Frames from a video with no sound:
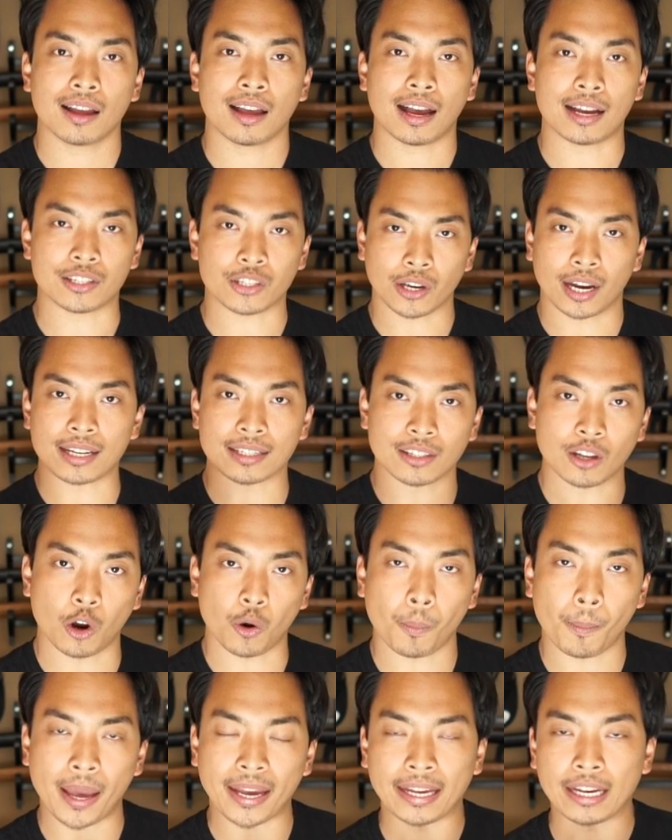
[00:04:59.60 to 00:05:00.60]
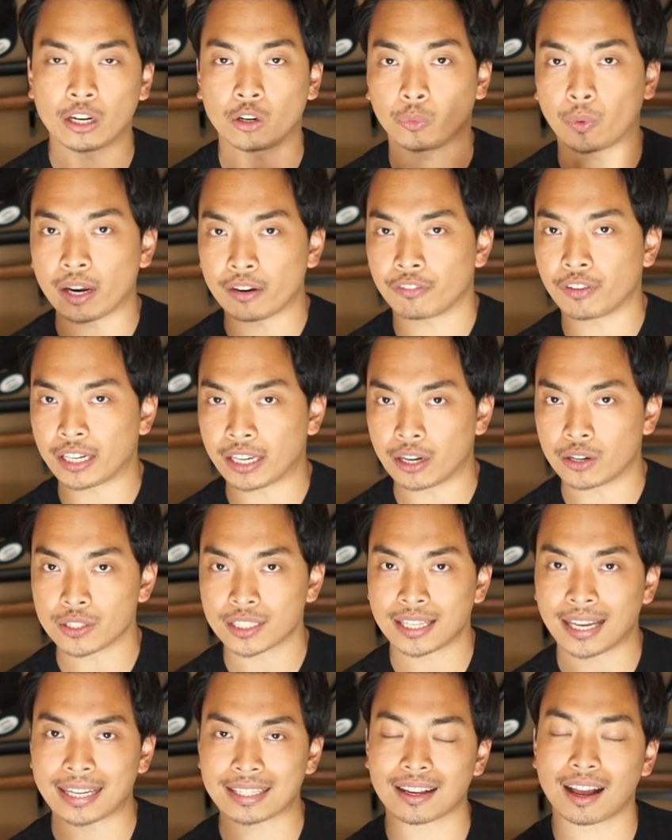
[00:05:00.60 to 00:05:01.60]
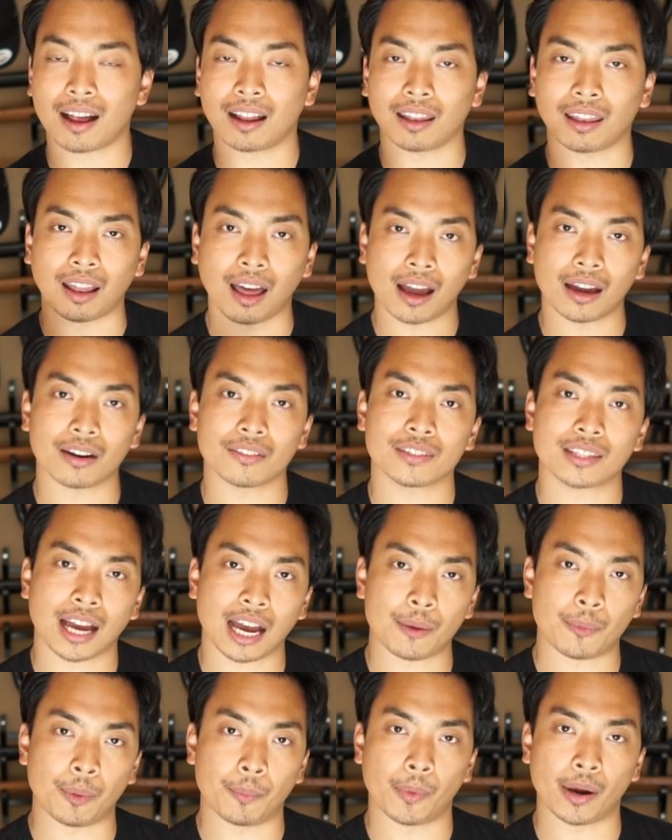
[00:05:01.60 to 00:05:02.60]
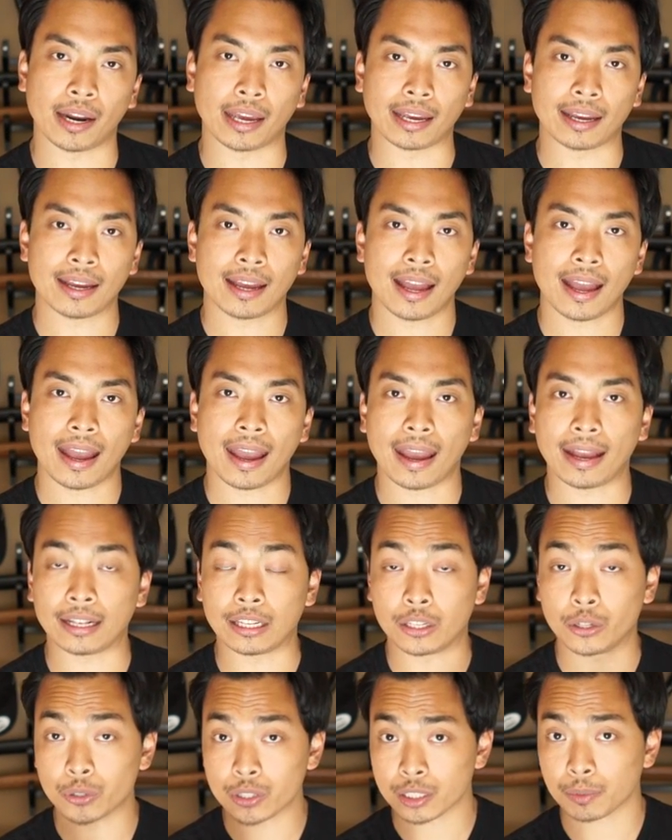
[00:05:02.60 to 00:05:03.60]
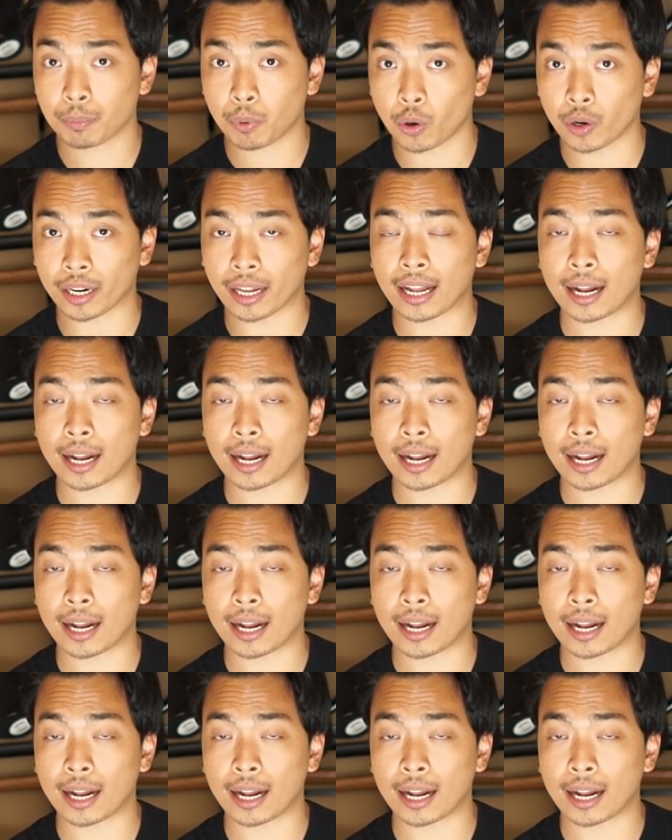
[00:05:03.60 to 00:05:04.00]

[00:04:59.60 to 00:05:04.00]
As you guys know, making great videos takes a lot of time and money, and your support